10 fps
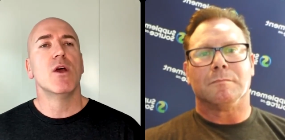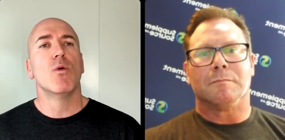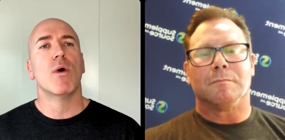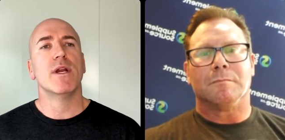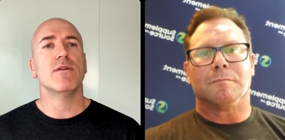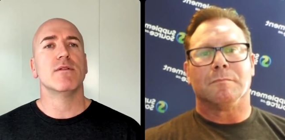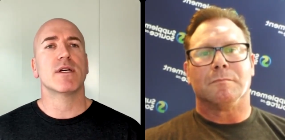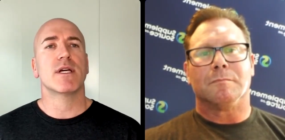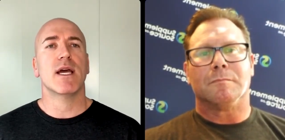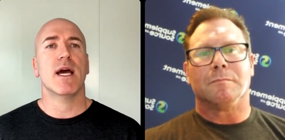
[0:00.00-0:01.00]
Speaker 1: What are you
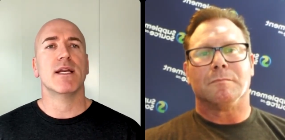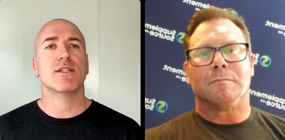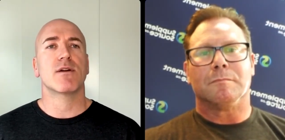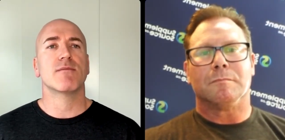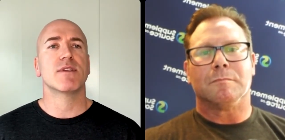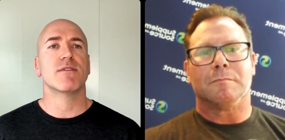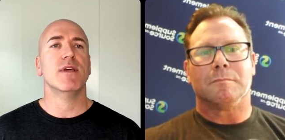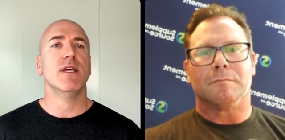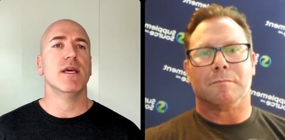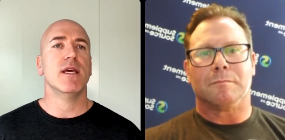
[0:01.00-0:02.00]
looking at in terms of
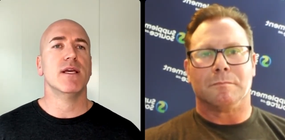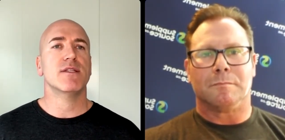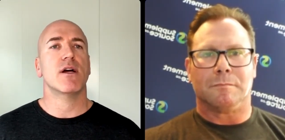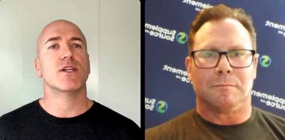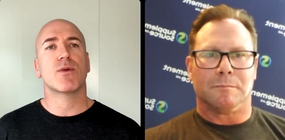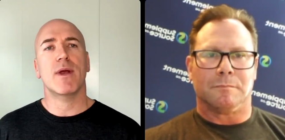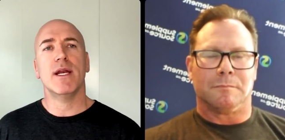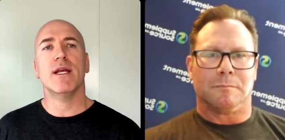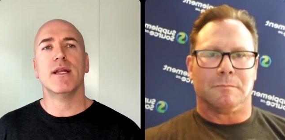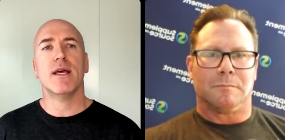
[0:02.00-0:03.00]
E A As on
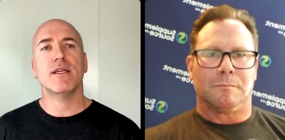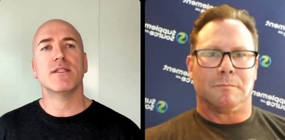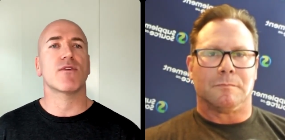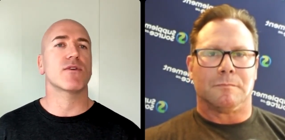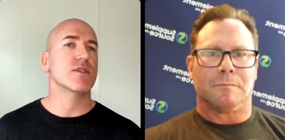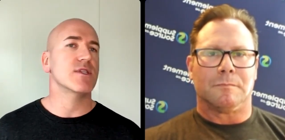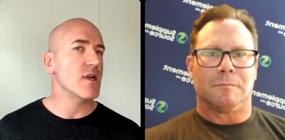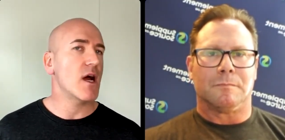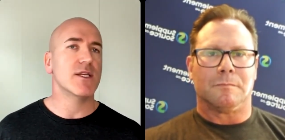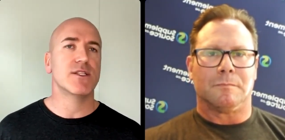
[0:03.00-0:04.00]
training days versus
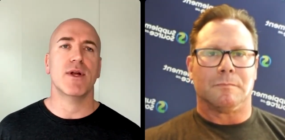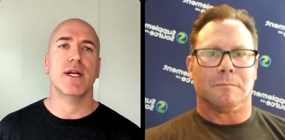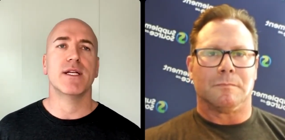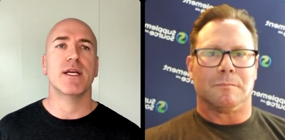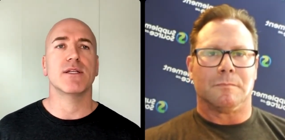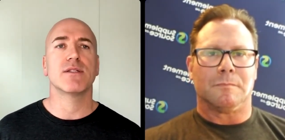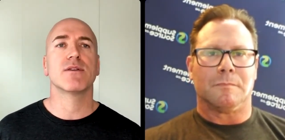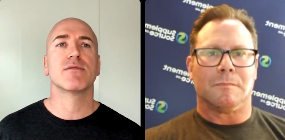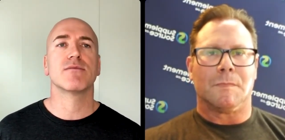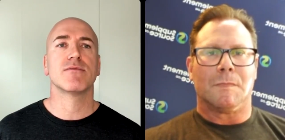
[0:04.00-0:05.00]
non-training days?
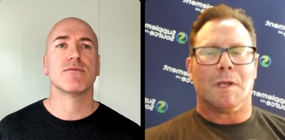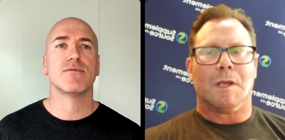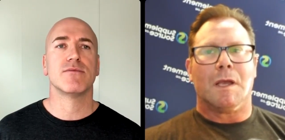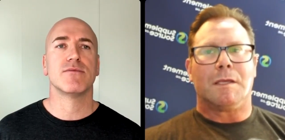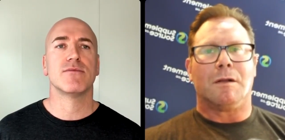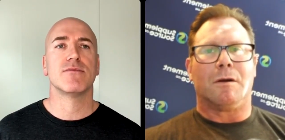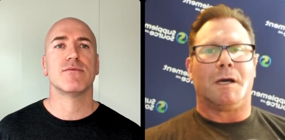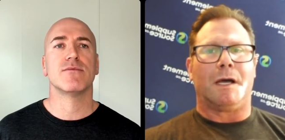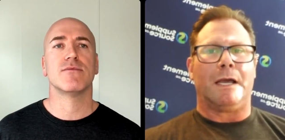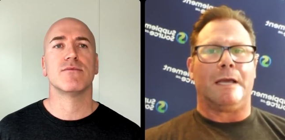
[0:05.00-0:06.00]
Speaker 2: You know,
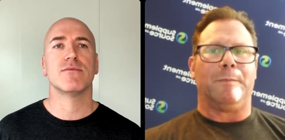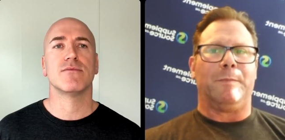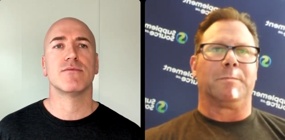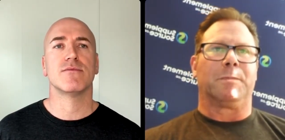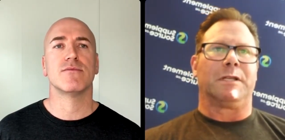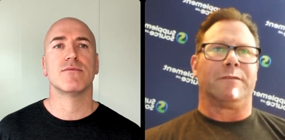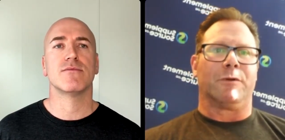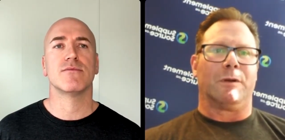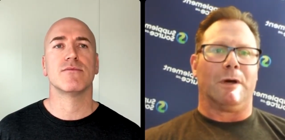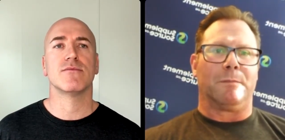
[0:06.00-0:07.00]
I, I am a big believer
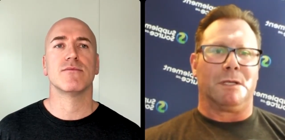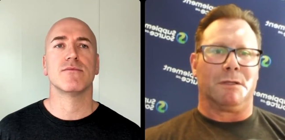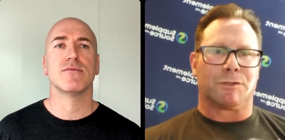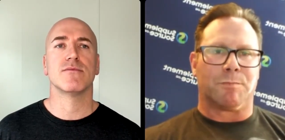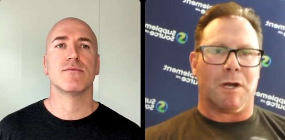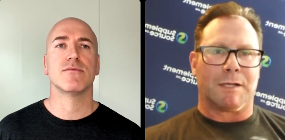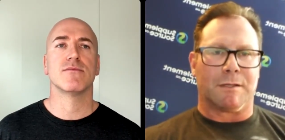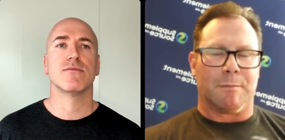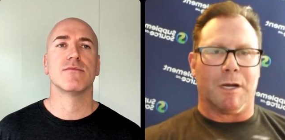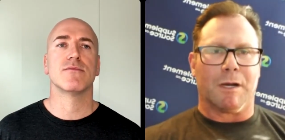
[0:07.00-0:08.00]
in what Milos brought to
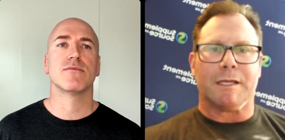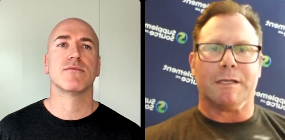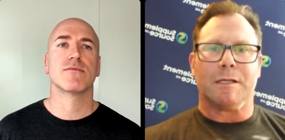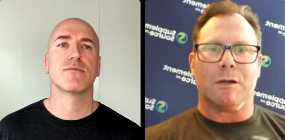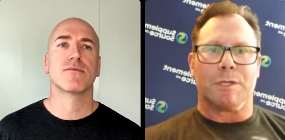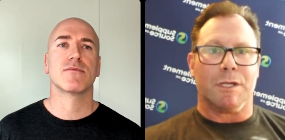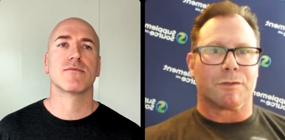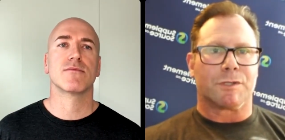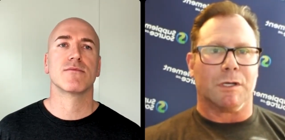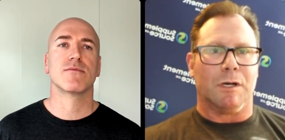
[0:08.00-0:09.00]
the market, you know,
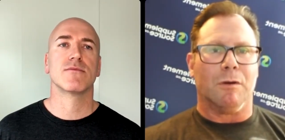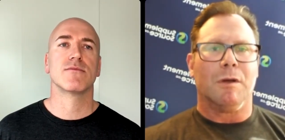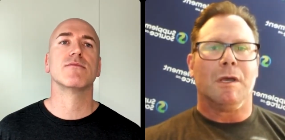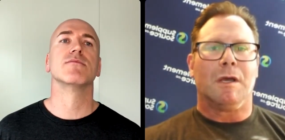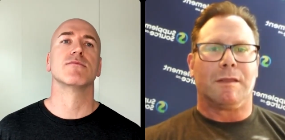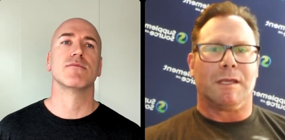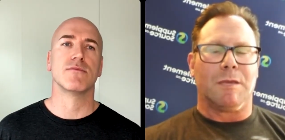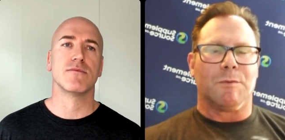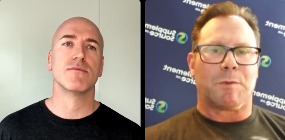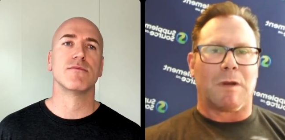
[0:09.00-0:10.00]
years ago. I think he
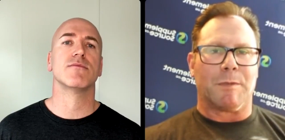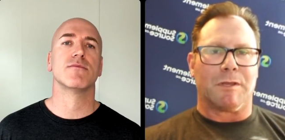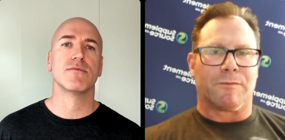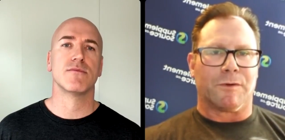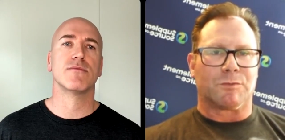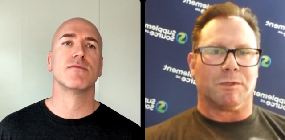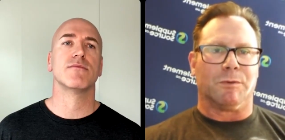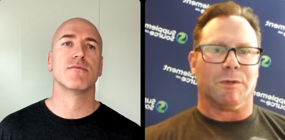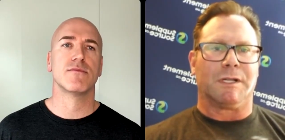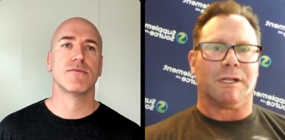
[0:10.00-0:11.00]
was probably the first one
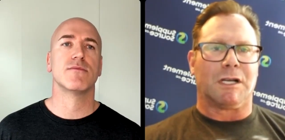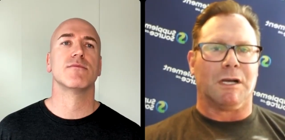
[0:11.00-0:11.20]
really to come